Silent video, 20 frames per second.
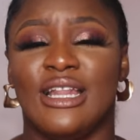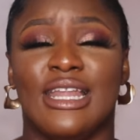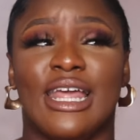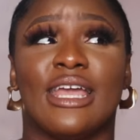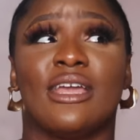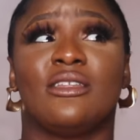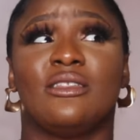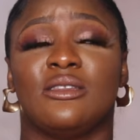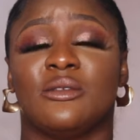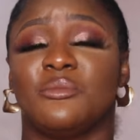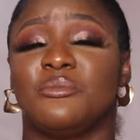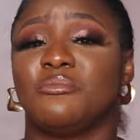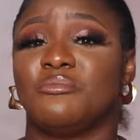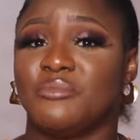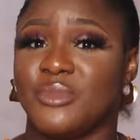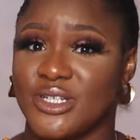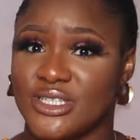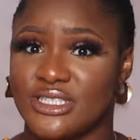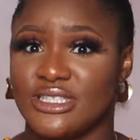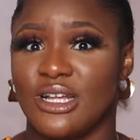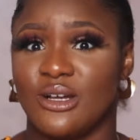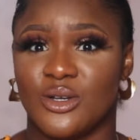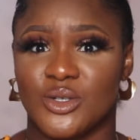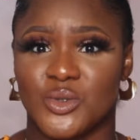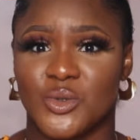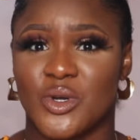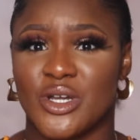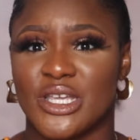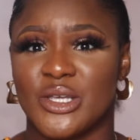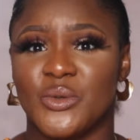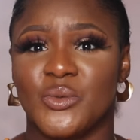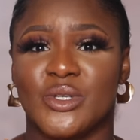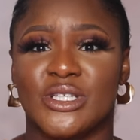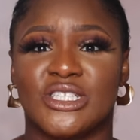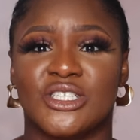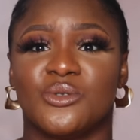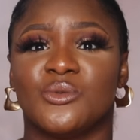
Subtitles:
like the person I was working with,